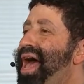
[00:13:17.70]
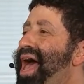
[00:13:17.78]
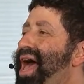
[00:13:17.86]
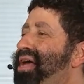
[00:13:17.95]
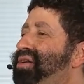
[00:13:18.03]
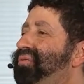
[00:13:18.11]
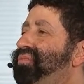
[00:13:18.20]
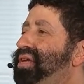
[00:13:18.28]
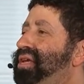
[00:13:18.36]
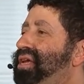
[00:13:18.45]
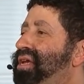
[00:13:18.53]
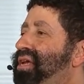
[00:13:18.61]
and
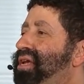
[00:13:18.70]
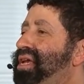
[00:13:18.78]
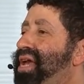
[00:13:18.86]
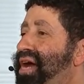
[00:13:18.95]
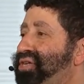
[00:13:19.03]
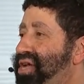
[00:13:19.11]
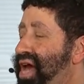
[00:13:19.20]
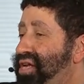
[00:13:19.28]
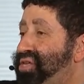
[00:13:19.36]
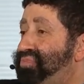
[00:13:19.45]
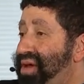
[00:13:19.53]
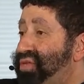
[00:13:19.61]
he actually
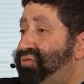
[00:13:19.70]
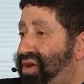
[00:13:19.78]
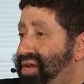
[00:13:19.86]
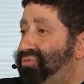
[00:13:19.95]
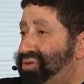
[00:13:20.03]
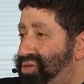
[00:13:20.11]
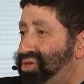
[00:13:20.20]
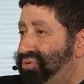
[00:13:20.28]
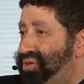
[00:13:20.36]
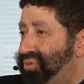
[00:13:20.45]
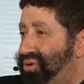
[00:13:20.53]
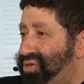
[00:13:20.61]
had his best friend was a
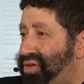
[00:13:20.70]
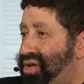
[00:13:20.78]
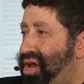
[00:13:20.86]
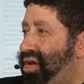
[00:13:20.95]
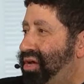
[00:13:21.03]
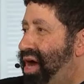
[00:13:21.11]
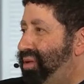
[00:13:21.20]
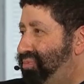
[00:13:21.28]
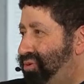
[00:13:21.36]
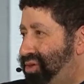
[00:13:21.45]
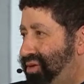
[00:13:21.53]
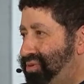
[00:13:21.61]
Jewish person. God
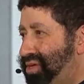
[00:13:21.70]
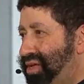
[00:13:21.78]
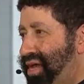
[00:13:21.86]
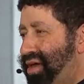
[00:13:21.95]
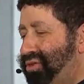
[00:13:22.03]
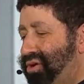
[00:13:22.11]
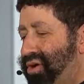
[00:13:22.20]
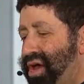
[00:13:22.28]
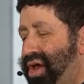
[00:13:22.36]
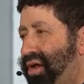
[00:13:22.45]
put them together.